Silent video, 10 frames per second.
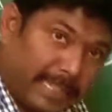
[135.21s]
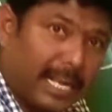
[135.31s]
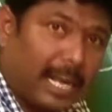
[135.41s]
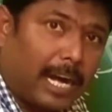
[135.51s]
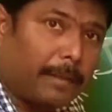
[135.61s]
in
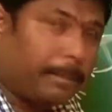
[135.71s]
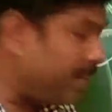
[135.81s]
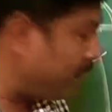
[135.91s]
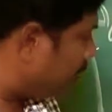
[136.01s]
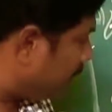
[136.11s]
the
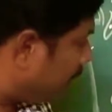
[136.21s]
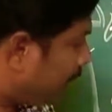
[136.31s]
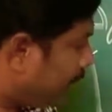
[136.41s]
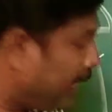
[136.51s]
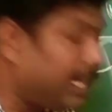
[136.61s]

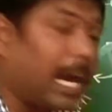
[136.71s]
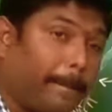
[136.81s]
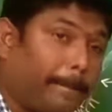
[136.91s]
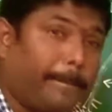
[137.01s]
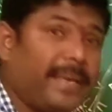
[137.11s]
RBC, it
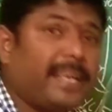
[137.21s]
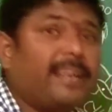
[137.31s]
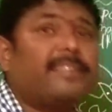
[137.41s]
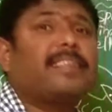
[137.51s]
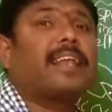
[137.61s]

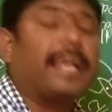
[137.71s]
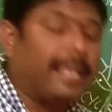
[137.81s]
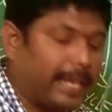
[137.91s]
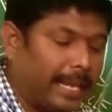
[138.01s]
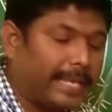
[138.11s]
appears
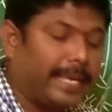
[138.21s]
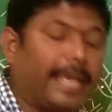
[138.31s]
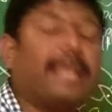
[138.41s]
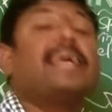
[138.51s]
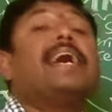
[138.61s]
like
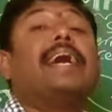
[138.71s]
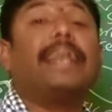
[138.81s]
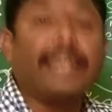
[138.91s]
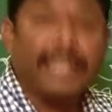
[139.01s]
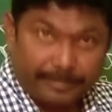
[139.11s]
a
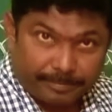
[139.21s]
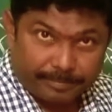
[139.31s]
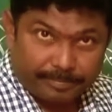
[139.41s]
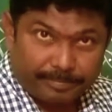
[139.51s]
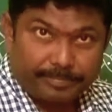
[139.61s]

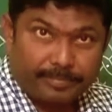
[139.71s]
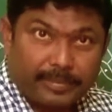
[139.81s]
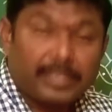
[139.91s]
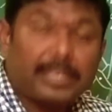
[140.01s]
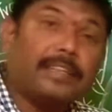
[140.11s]
ring.
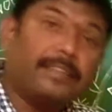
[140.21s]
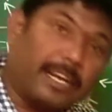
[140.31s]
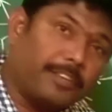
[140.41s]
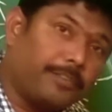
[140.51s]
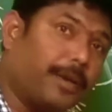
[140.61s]

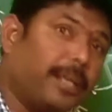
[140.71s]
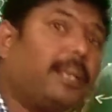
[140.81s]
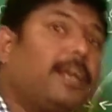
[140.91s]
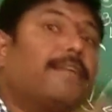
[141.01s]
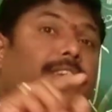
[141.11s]
That's
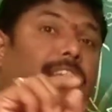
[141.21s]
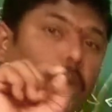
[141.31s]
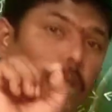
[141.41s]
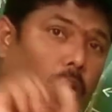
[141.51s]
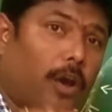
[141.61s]
why we
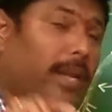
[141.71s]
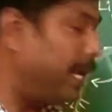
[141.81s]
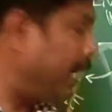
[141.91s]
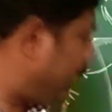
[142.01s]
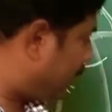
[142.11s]
call
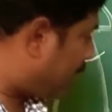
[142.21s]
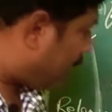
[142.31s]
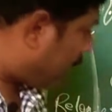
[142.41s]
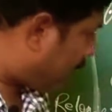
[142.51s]
it